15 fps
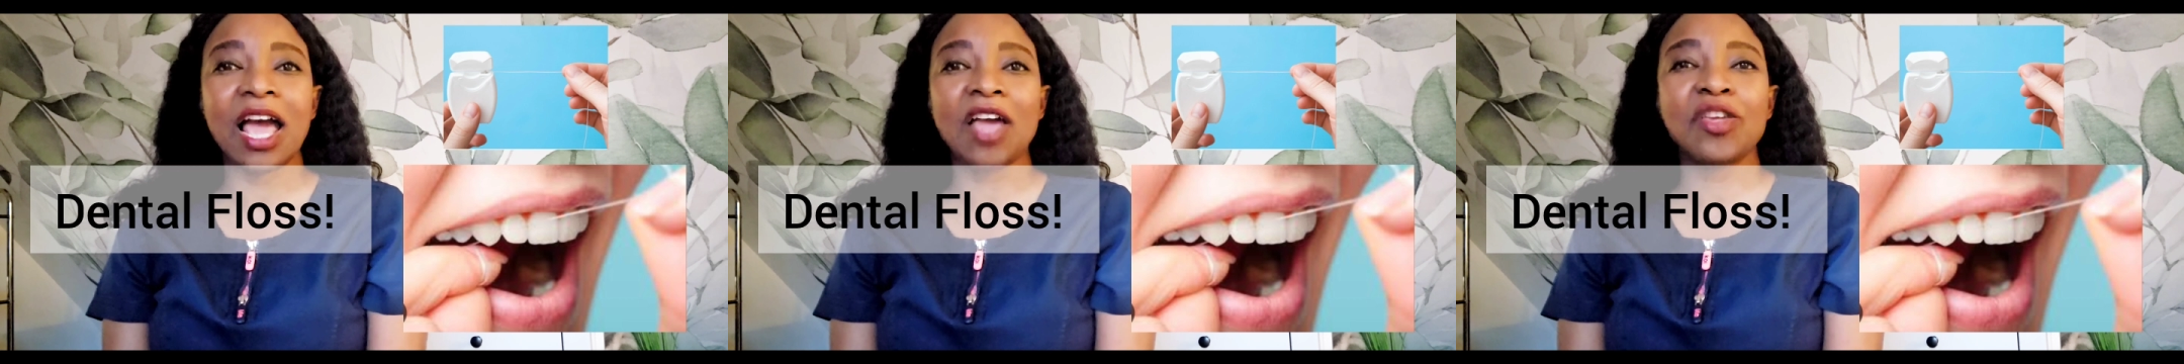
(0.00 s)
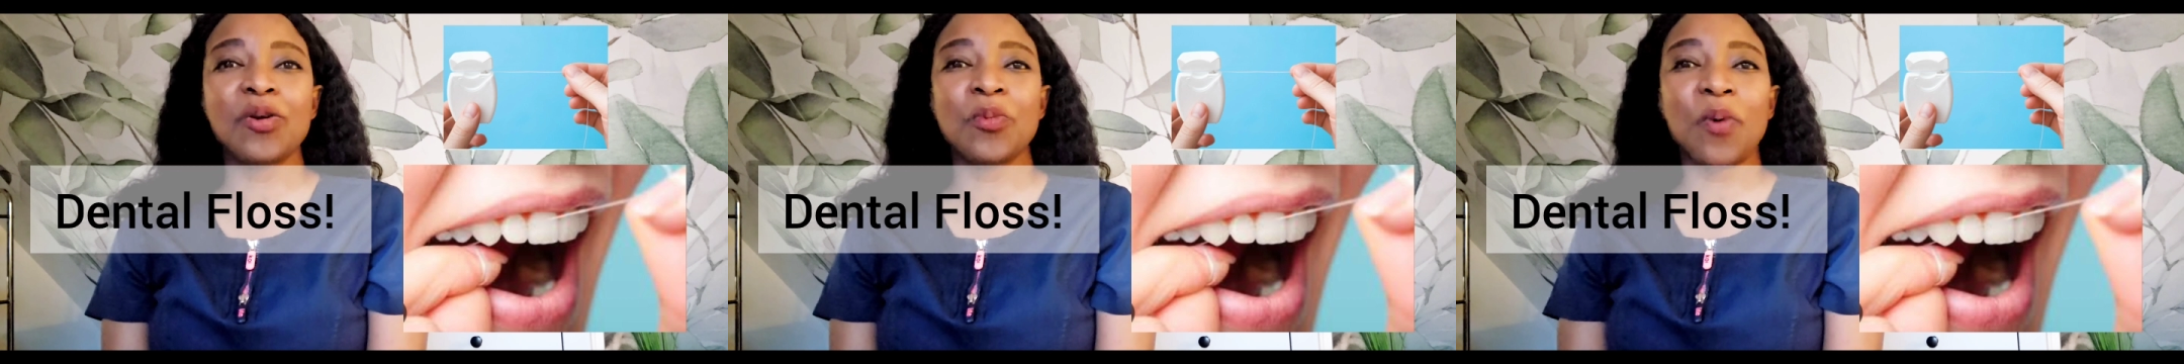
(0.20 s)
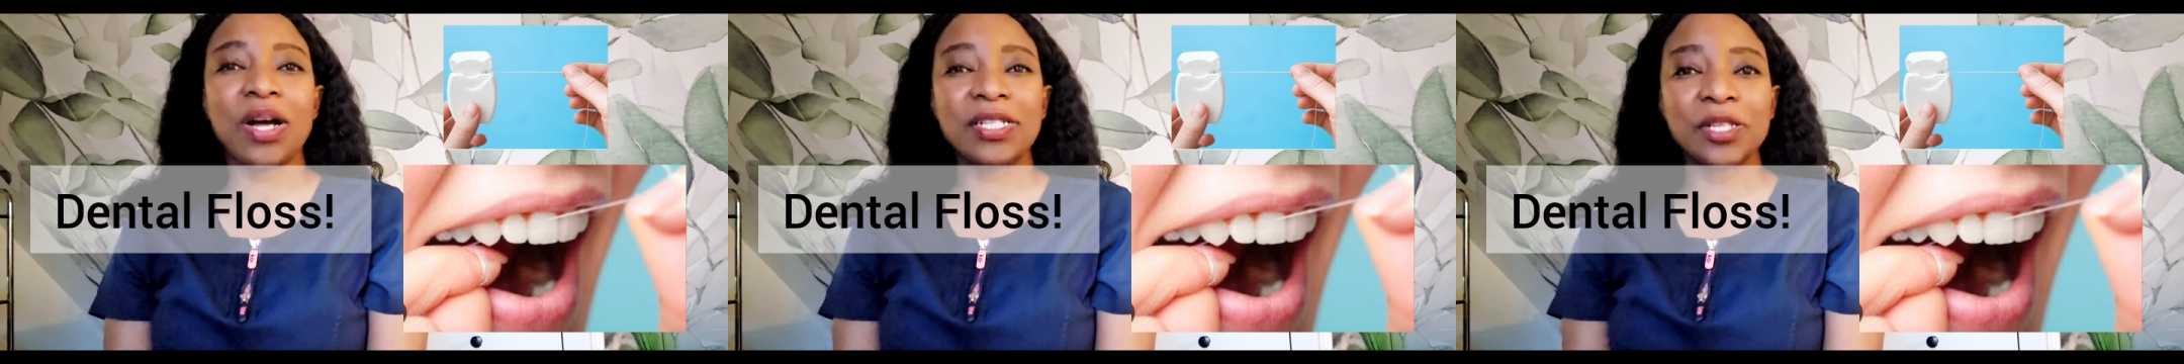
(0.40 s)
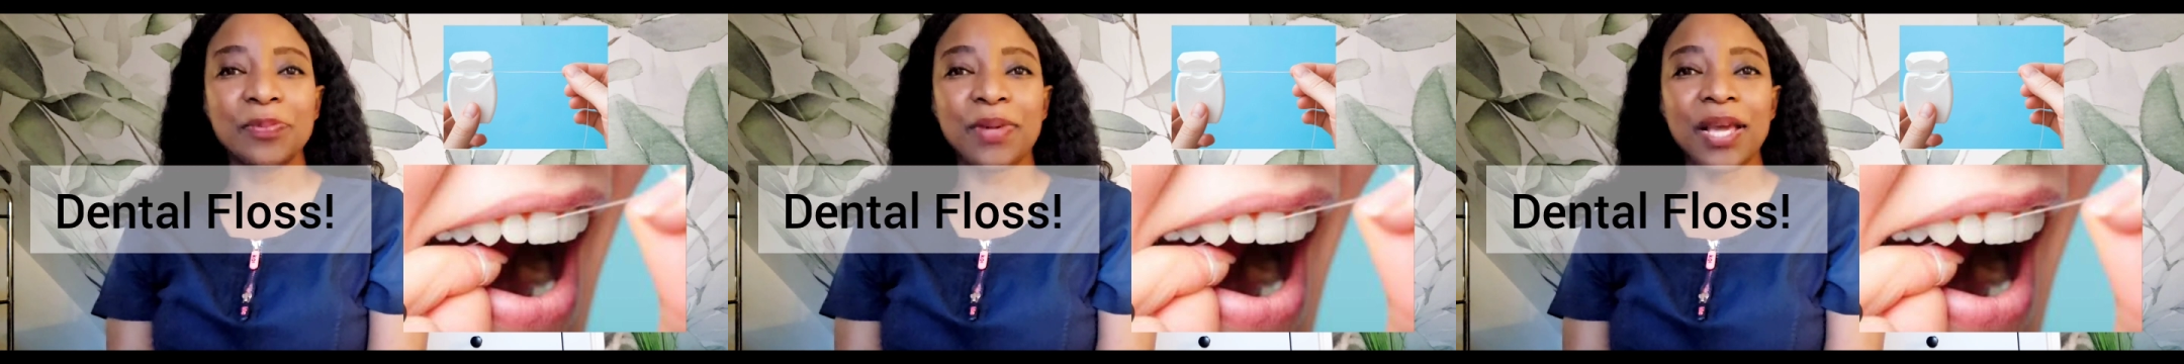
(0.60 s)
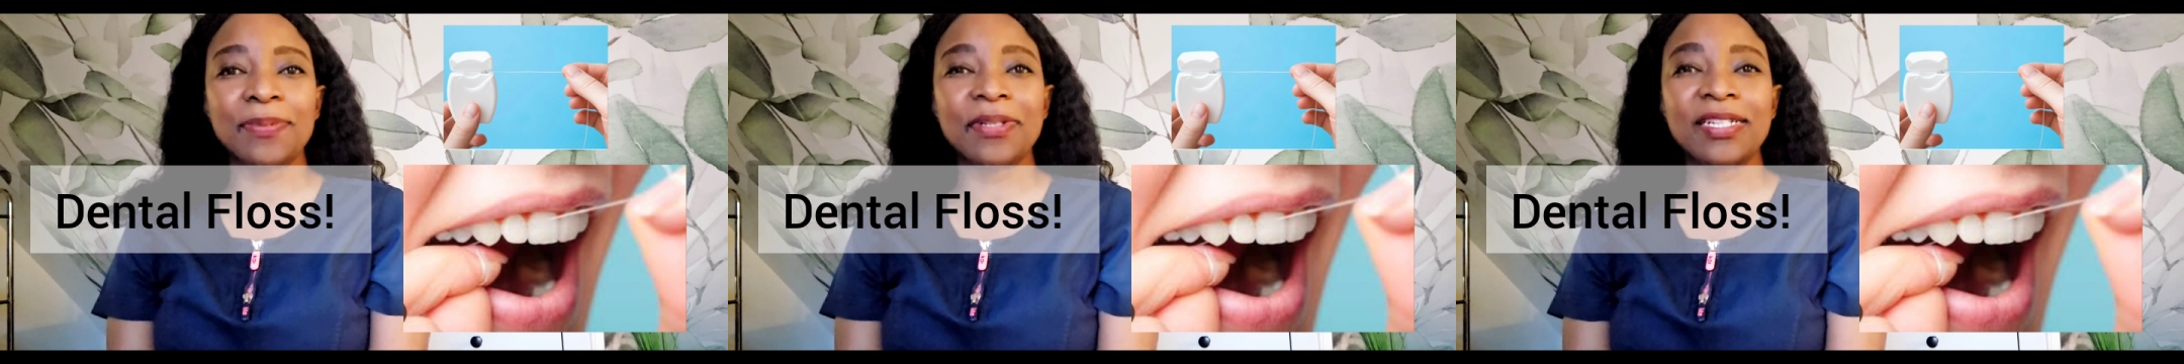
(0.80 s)
You want to
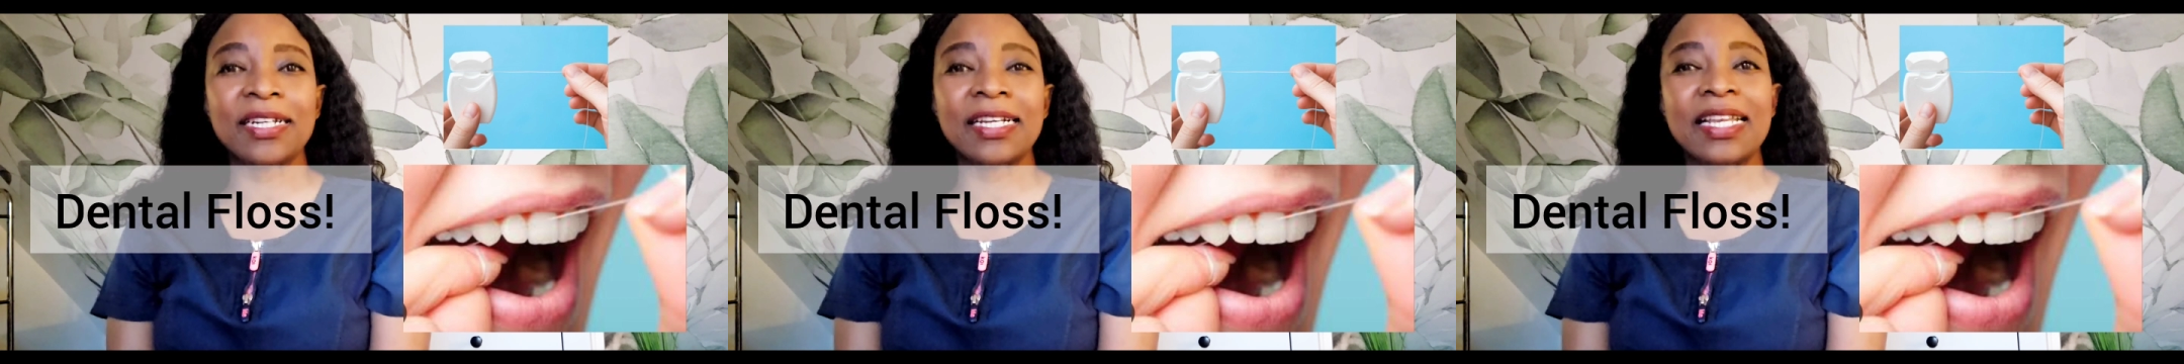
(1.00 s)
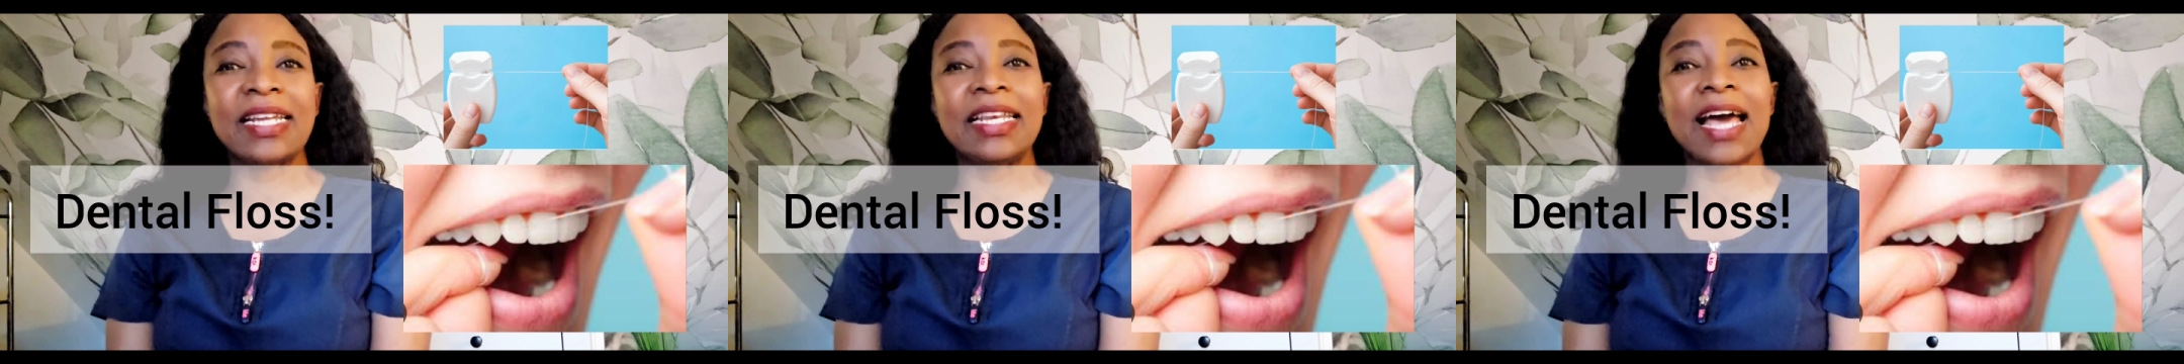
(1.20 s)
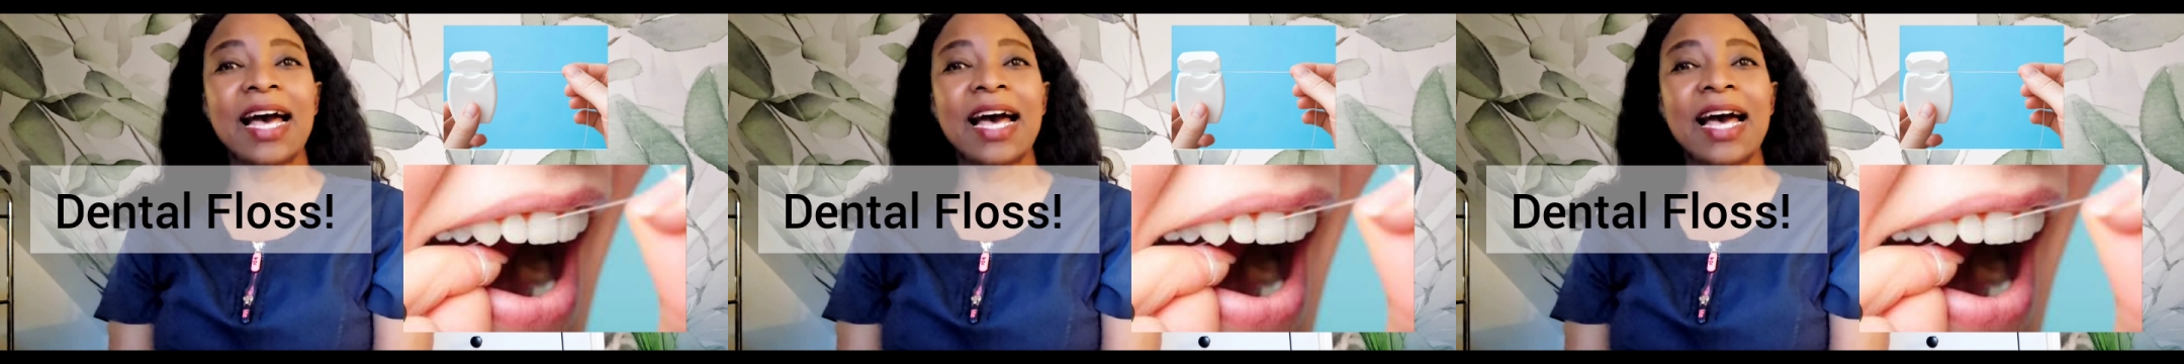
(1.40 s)
be able to clean